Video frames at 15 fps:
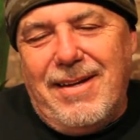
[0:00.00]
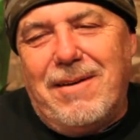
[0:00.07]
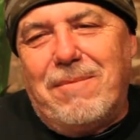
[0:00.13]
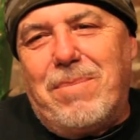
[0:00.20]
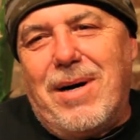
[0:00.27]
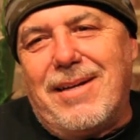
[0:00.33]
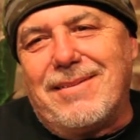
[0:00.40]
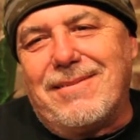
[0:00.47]

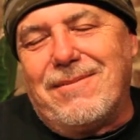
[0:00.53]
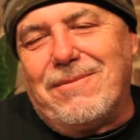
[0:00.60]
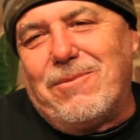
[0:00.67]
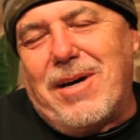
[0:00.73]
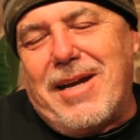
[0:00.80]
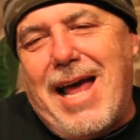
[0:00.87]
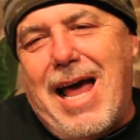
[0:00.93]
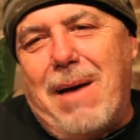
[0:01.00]
But
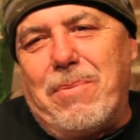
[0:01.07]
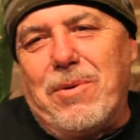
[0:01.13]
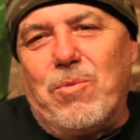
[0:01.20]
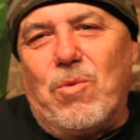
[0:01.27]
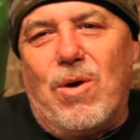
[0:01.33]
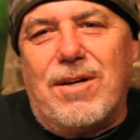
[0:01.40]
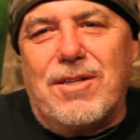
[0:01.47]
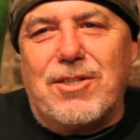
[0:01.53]
what
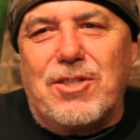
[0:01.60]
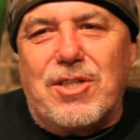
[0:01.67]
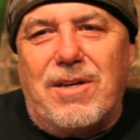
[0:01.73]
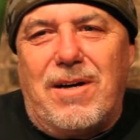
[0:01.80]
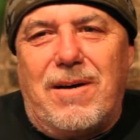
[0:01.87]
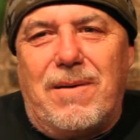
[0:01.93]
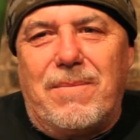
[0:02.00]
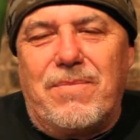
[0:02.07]
happened was
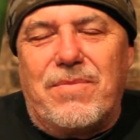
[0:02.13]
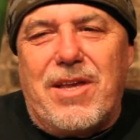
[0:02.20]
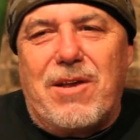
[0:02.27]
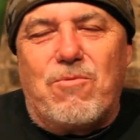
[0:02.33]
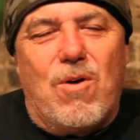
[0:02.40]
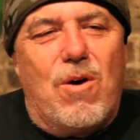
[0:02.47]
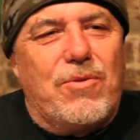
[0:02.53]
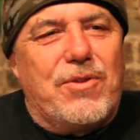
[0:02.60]
they
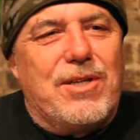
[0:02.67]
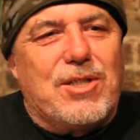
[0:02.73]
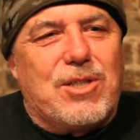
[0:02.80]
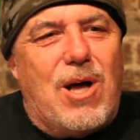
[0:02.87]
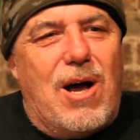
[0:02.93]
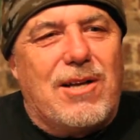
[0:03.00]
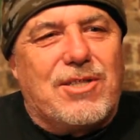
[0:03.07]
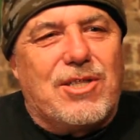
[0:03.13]
wrote these
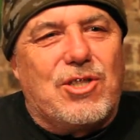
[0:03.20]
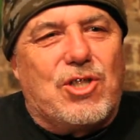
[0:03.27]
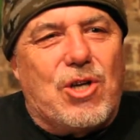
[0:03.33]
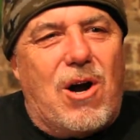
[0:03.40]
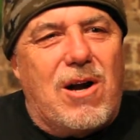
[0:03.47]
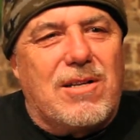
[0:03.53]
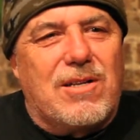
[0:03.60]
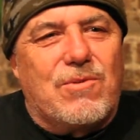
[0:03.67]
laws in
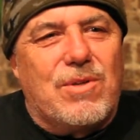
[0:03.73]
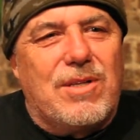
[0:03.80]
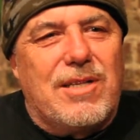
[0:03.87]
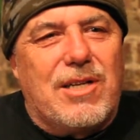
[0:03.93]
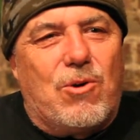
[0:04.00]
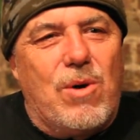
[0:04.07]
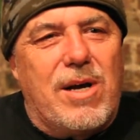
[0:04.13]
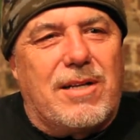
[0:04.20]
Charlotte
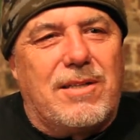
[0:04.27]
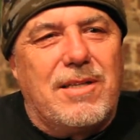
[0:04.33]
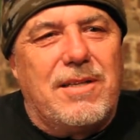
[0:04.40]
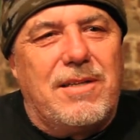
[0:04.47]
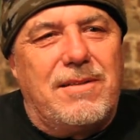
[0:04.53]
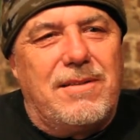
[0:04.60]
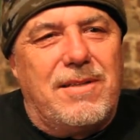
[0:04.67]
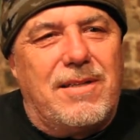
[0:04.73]
really
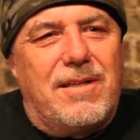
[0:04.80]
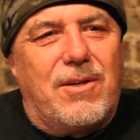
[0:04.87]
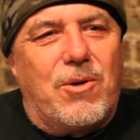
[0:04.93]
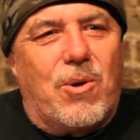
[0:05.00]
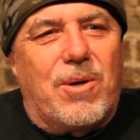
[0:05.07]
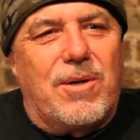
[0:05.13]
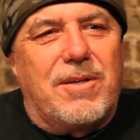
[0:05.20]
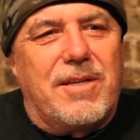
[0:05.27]
quickly in
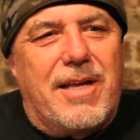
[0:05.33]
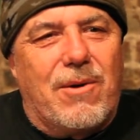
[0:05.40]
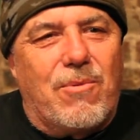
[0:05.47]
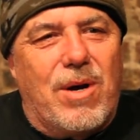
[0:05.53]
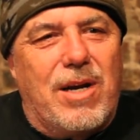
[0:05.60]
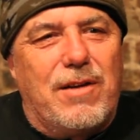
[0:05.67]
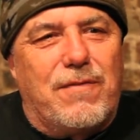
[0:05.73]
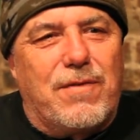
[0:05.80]
order to get
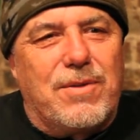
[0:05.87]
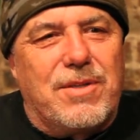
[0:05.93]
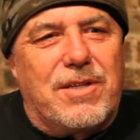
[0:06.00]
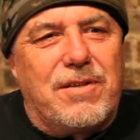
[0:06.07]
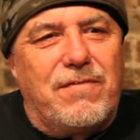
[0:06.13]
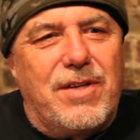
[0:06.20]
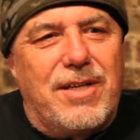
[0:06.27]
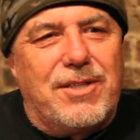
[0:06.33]
ready for the
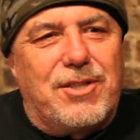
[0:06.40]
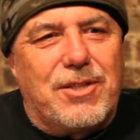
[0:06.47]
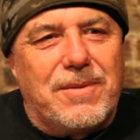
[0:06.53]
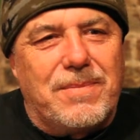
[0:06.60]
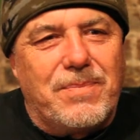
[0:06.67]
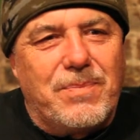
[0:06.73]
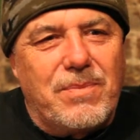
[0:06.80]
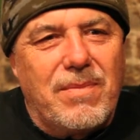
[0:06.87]

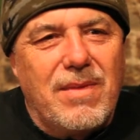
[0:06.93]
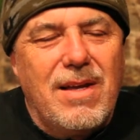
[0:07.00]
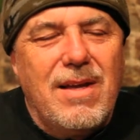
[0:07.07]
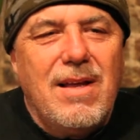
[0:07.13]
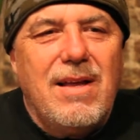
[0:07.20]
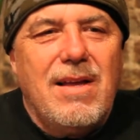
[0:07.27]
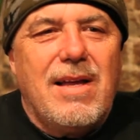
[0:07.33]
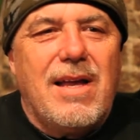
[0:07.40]
convention.
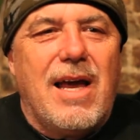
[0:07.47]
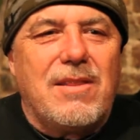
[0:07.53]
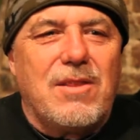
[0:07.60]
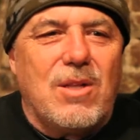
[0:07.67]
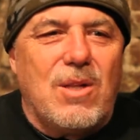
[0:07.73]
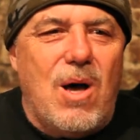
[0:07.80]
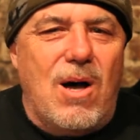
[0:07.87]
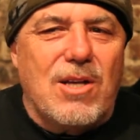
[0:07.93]
And
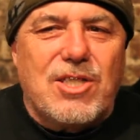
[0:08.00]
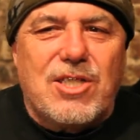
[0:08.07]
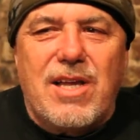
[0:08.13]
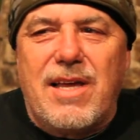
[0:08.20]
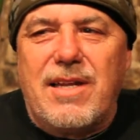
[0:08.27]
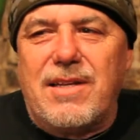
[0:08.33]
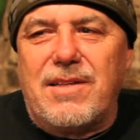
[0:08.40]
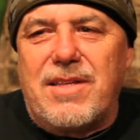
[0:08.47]
the law
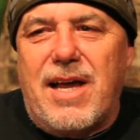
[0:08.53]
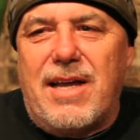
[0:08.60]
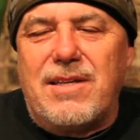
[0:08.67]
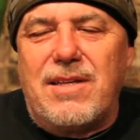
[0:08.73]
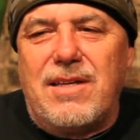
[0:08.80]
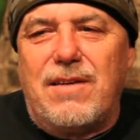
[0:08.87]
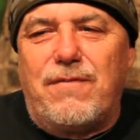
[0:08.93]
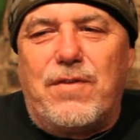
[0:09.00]
stated that
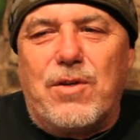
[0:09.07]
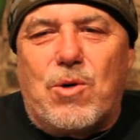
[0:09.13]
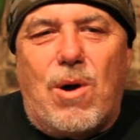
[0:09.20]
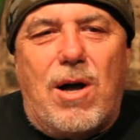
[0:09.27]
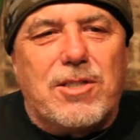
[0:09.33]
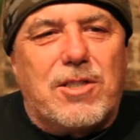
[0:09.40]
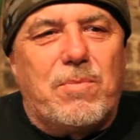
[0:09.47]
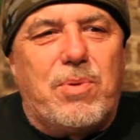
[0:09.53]
if you
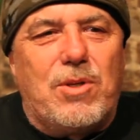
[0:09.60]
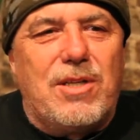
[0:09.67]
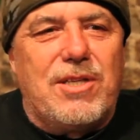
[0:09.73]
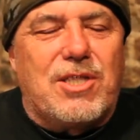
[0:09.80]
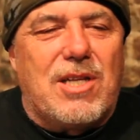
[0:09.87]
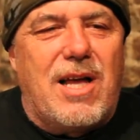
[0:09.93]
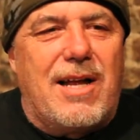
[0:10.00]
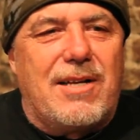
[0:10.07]
cross a
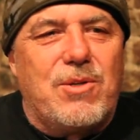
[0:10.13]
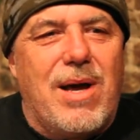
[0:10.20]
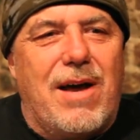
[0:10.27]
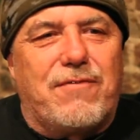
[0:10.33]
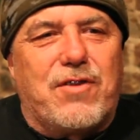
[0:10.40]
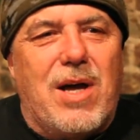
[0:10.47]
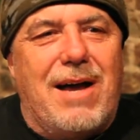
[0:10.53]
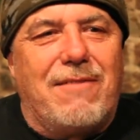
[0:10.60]
police line, you
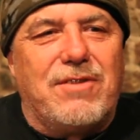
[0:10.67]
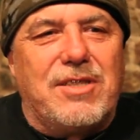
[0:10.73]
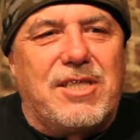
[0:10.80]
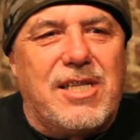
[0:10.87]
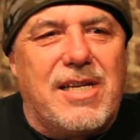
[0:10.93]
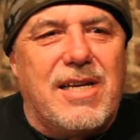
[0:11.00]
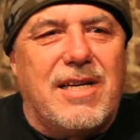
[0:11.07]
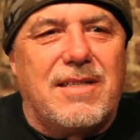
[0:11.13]
have to have
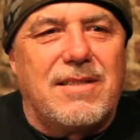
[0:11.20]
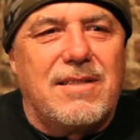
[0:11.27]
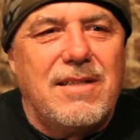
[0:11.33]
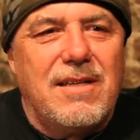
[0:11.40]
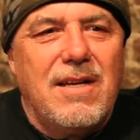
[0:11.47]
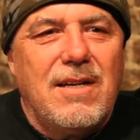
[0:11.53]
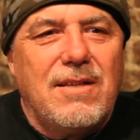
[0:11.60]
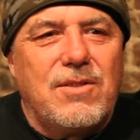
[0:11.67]
intent
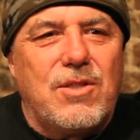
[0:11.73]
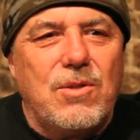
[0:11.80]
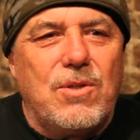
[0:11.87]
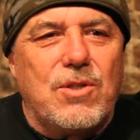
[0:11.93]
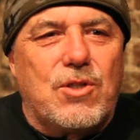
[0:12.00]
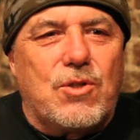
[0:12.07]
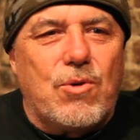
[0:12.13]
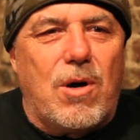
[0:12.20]
to
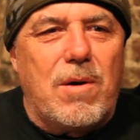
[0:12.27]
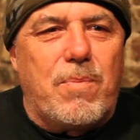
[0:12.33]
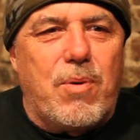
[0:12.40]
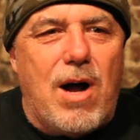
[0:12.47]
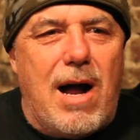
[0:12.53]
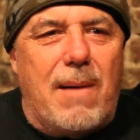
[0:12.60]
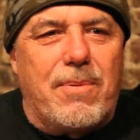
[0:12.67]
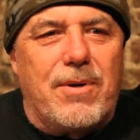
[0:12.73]
destroy
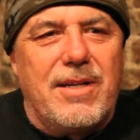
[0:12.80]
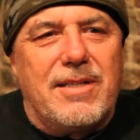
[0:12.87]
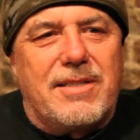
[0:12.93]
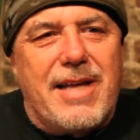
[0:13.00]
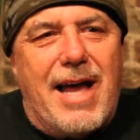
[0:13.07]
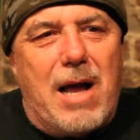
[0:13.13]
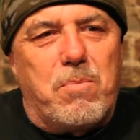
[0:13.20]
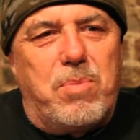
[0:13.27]
property,
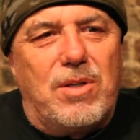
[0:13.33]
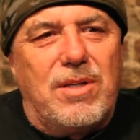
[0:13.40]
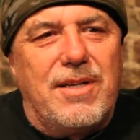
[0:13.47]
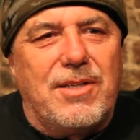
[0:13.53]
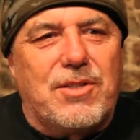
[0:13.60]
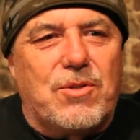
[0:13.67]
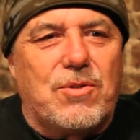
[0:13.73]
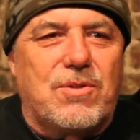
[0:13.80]
attack
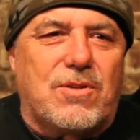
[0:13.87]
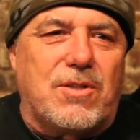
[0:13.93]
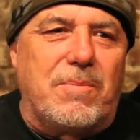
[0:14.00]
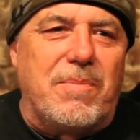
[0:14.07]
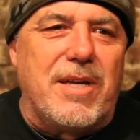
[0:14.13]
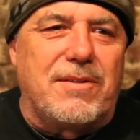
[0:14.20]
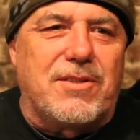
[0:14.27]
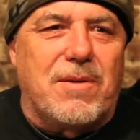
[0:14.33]
police, or to
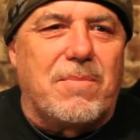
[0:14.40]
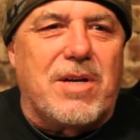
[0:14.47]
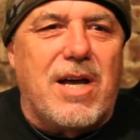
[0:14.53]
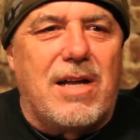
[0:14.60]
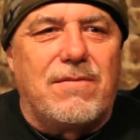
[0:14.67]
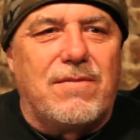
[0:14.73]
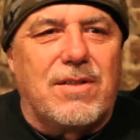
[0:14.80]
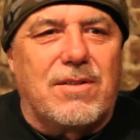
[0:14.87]
commit some
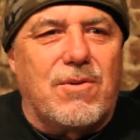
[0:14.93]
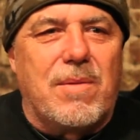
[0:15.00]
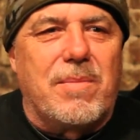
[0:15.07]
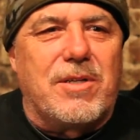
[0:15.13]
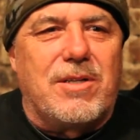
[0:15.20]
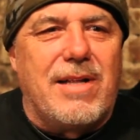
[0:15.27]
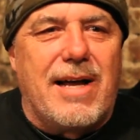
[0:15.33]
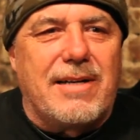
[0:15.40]
kind of a
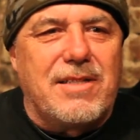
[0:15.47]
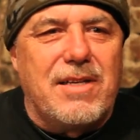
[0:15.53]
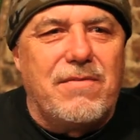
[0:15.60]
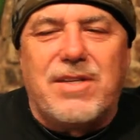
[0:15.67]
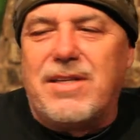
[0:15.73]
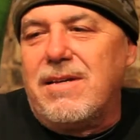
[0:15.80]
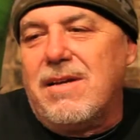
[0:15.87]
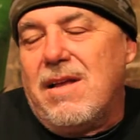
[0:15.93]
criminal activity.